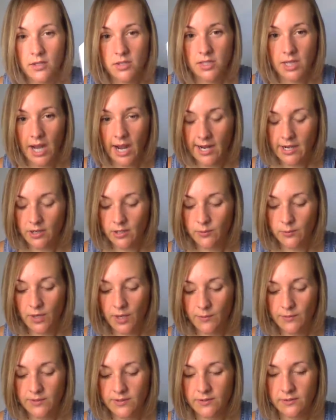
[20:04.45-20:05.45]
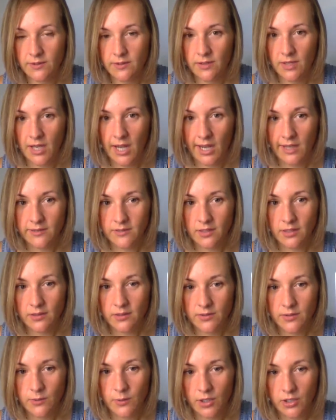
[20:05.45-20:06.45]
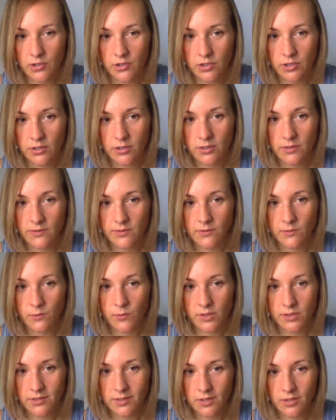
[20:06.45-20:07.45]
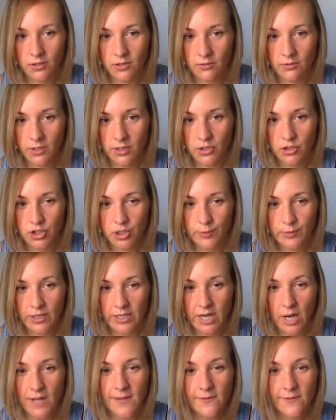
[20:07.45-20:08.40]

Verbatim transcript: tired when I was asking this question, is what is hidden to relationships right now?